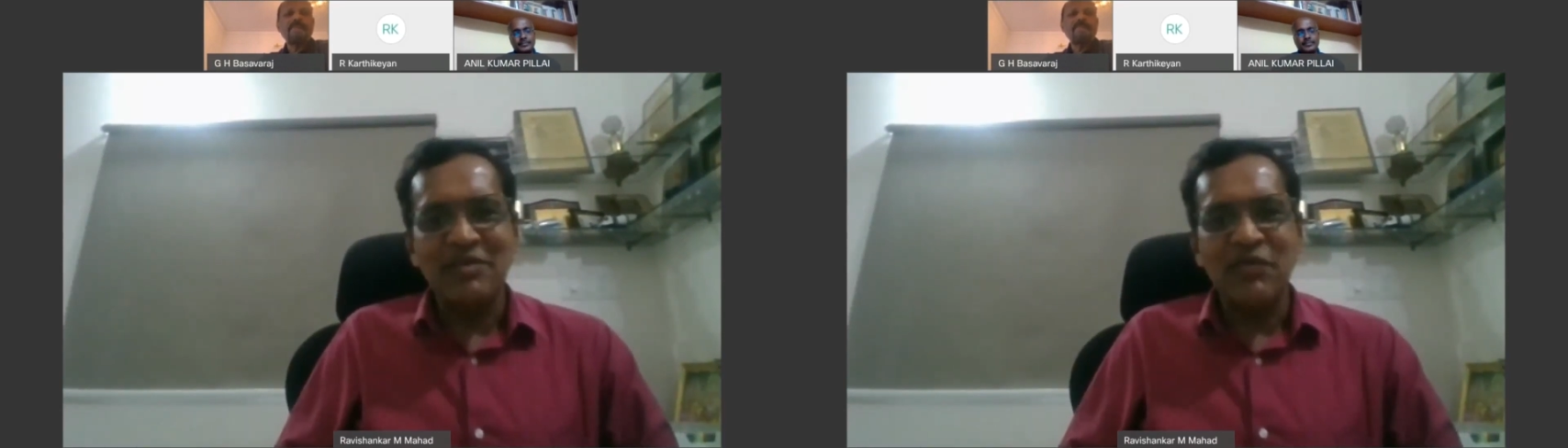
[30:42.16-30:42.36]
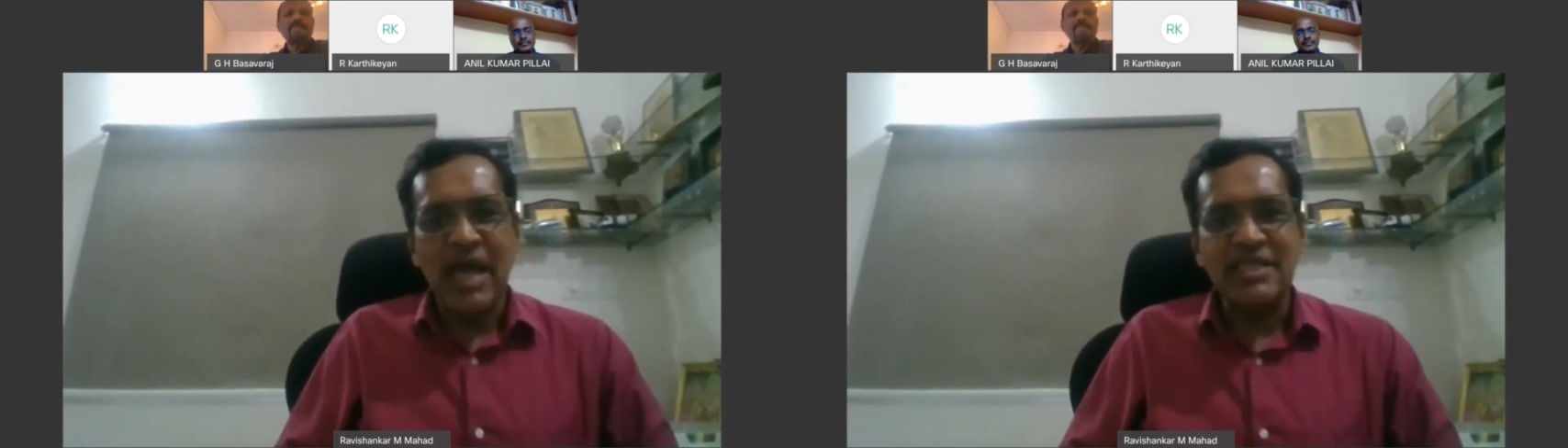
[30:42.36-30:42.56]

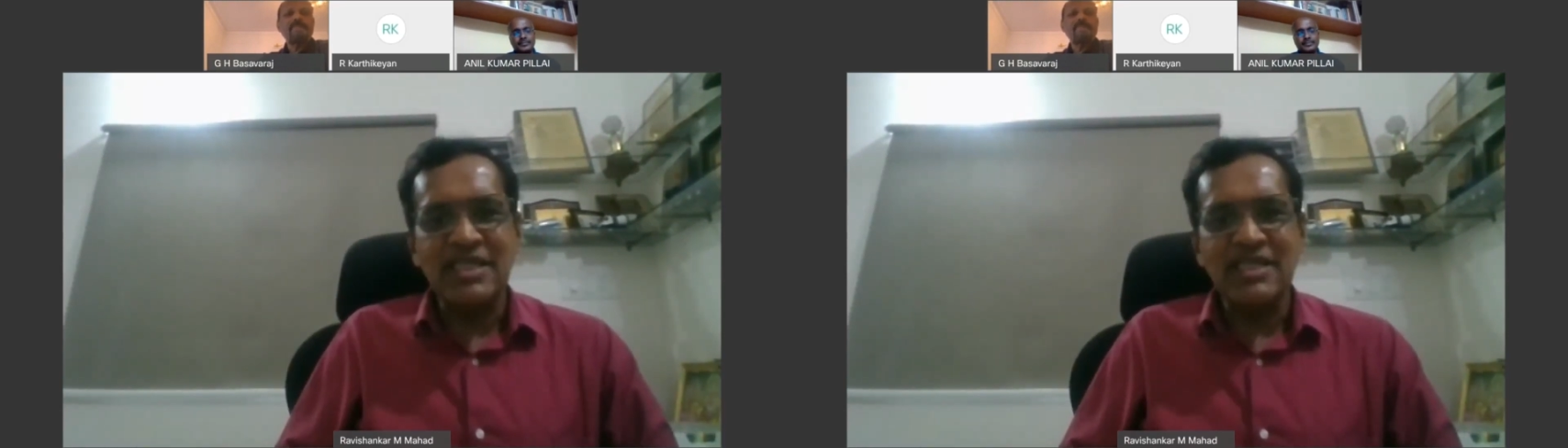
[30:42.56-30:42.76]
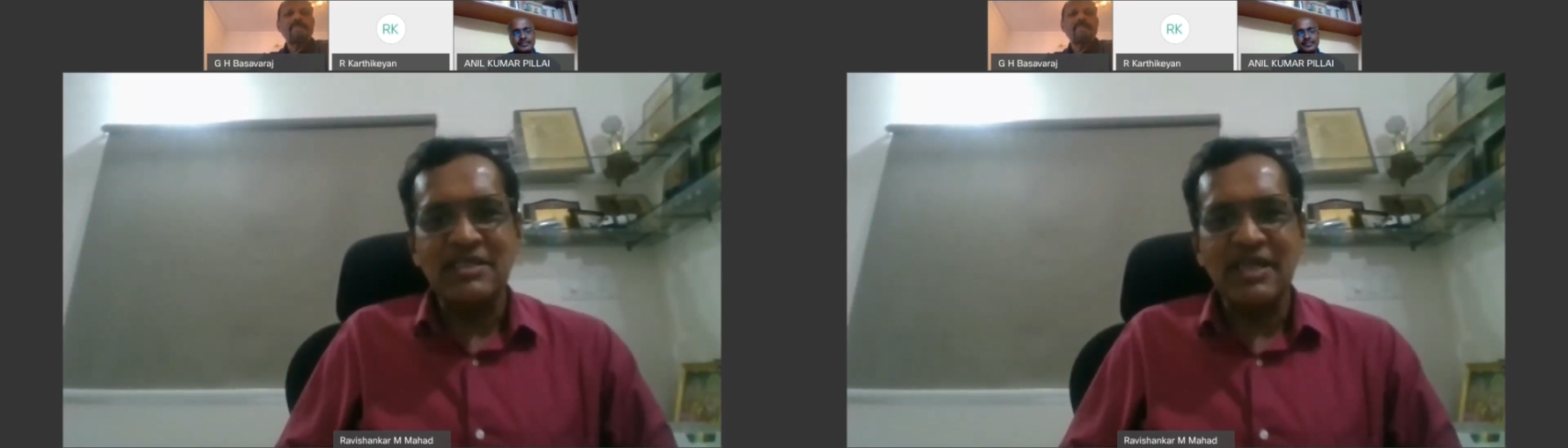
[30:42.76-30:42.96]

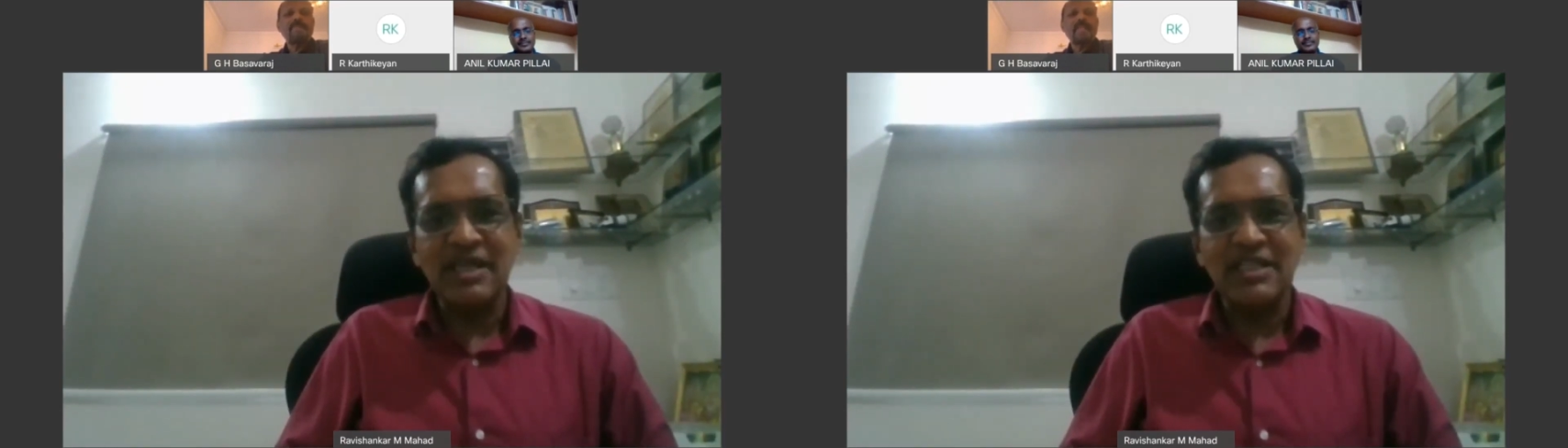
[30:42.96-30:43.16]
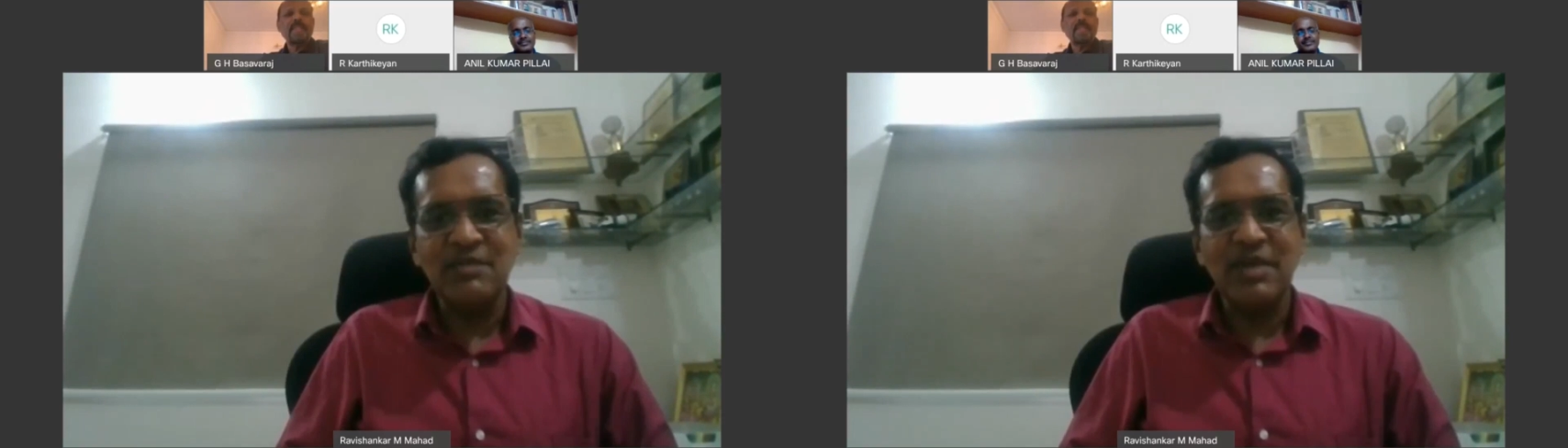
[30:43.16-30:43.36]
factors
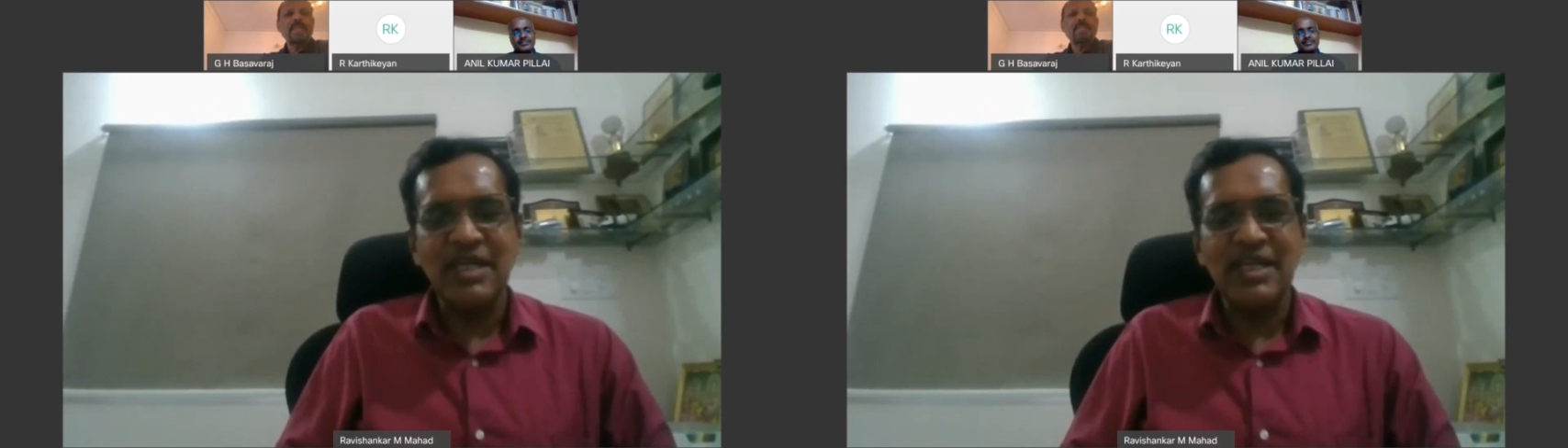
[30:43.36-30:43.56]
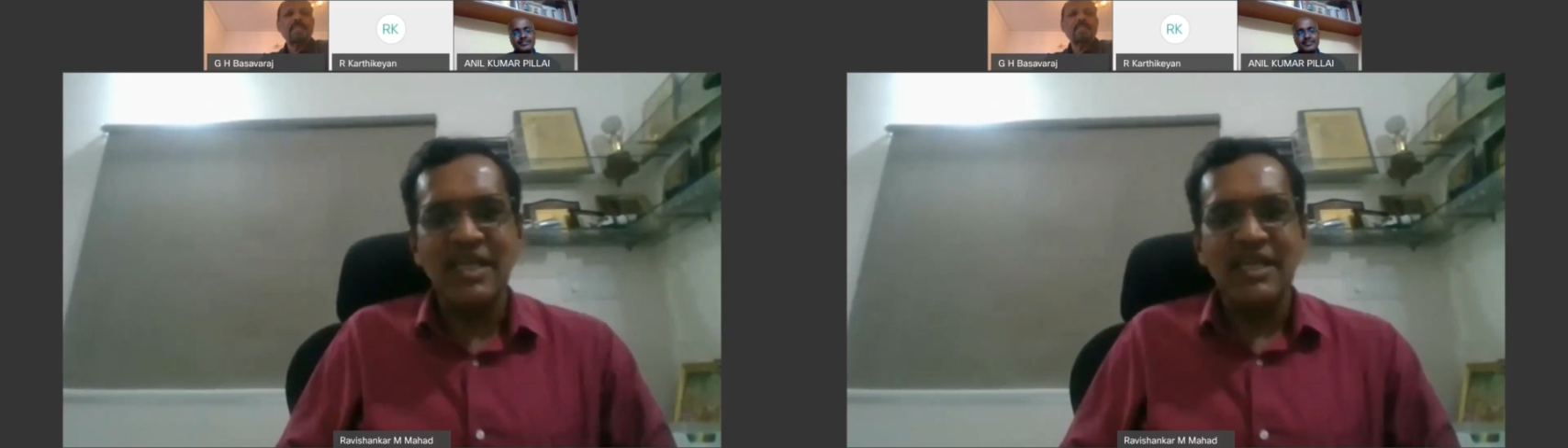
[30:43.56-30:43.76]

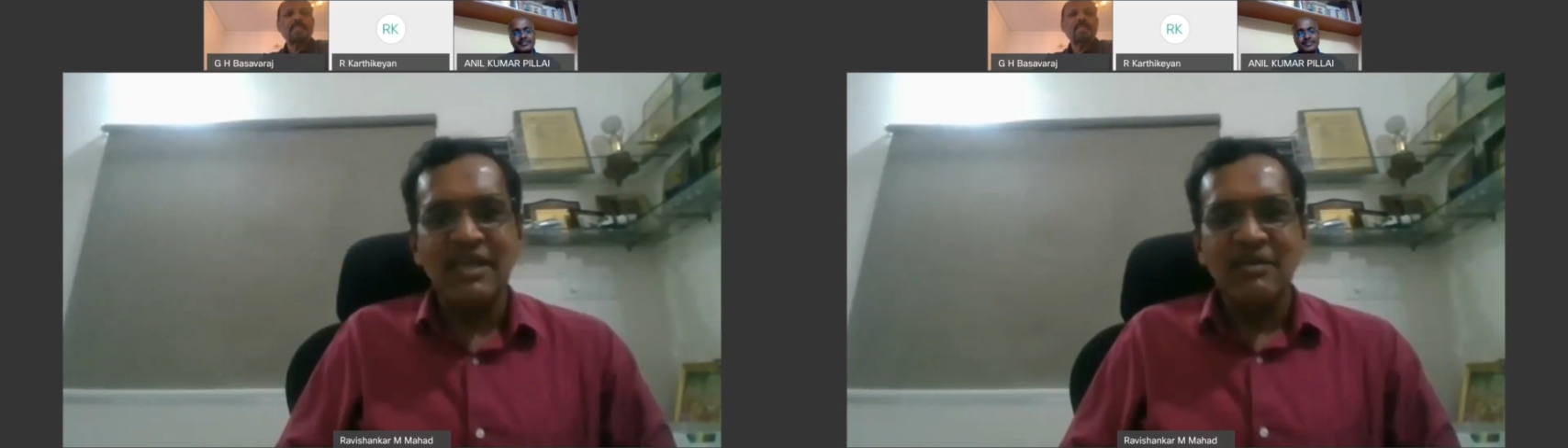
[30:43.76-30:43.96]
ultimately